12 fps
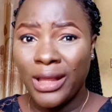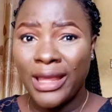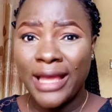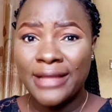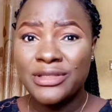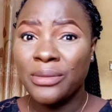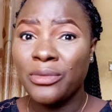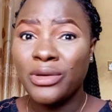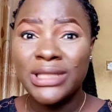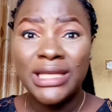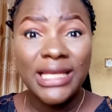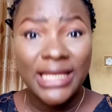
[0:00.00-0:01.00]
get your
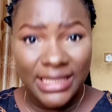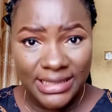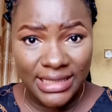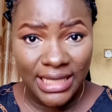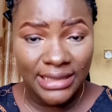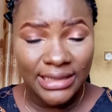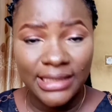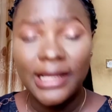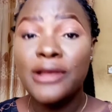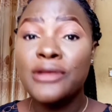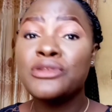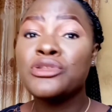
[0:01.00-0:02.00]
money instantly
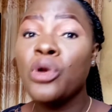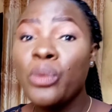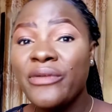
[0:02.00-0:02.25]
so